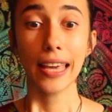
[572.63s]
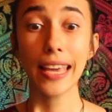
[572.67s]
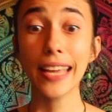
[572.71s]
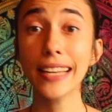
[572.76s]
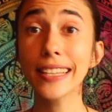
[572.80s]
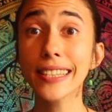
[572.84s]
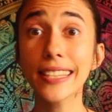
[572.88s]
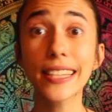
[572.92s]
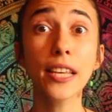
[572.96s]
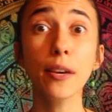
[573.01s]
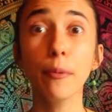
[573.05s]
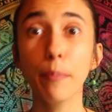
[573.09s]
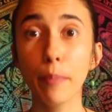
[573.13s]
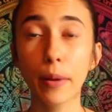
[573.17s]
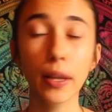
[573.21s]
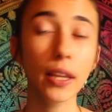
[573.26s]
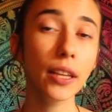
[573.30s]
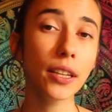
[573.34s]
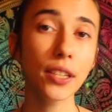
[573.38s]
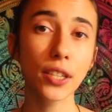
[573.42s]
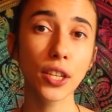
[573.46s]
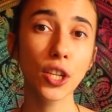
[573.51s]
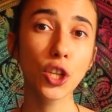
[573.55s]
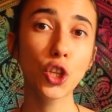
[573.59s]
It's the
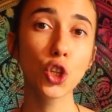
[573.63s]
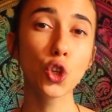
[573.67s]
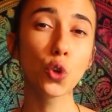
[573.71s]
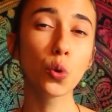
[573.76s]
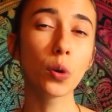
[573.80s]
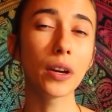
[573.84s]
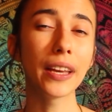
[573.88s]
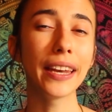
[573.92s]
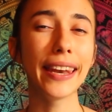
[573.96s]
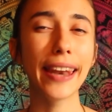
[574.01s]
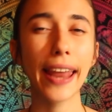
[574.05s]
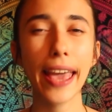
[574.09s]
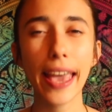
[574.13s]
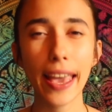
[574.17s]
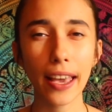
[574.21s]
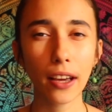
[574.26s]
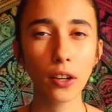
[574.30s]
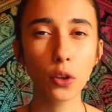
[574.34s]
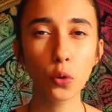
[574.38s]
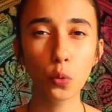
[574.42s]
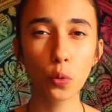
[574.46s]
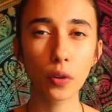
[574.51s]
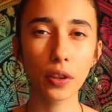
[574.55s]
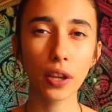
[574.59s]
ability to
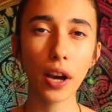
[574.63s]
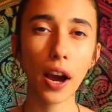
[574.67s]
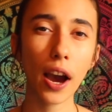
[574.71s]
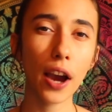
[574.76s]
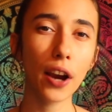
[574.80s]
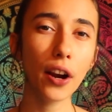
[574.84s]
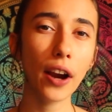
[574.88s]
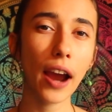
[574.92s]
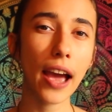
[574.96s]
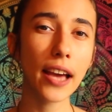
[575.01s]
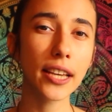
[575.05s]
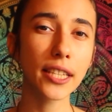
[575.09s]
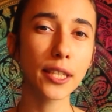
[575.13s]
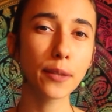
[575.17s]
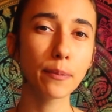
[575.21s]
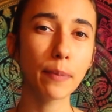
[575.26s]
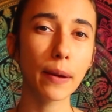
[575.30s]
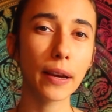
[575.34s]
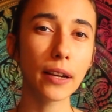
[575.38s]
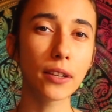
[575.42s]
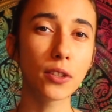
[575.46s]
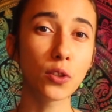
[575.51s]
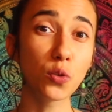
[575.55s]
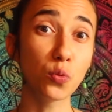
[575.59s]
connect with higher
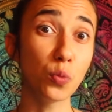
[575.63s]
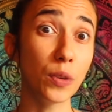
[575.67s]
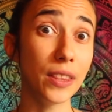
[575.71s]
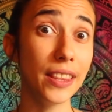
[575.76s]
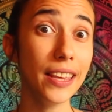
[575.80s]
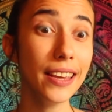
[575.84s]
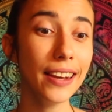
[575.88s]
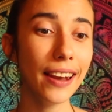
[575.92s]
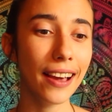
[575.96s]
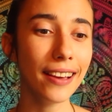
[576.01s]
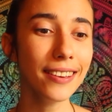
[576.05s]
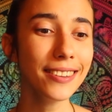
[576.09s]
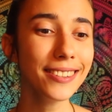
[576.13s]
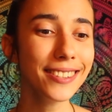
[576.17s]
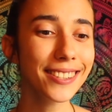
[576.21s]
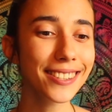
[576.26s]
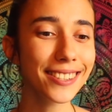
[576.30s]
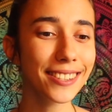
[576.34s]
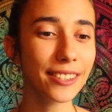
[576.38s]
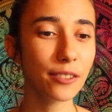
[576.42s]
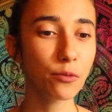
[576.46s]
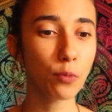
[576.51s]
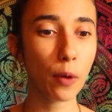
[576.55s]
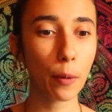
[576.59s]
aspects within
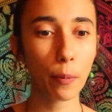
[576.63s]
us,